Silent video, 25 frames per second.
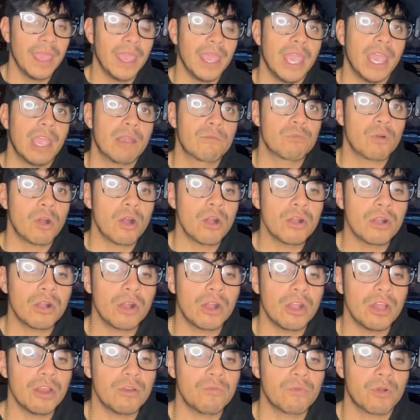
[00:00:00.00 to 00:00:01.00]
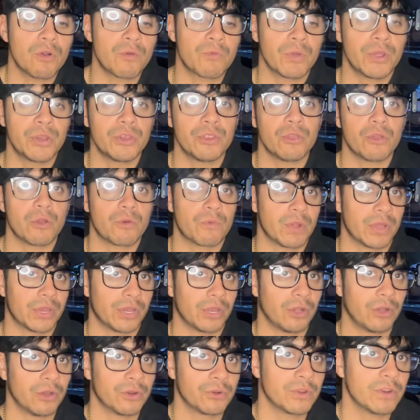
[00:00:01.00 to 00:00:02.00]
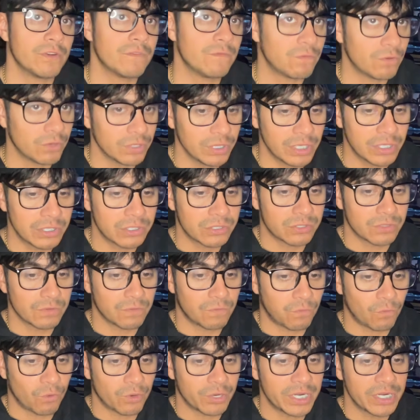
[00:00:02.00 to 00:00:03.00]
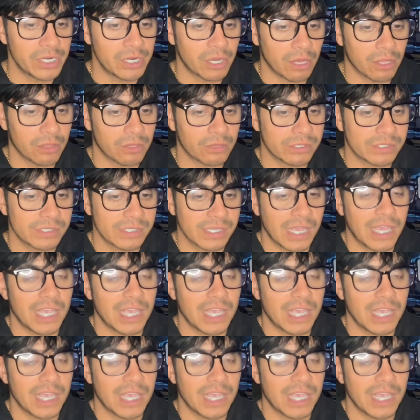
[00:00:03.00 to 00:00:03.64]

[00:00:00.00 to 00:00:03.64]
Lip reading: A raw card will run you around $140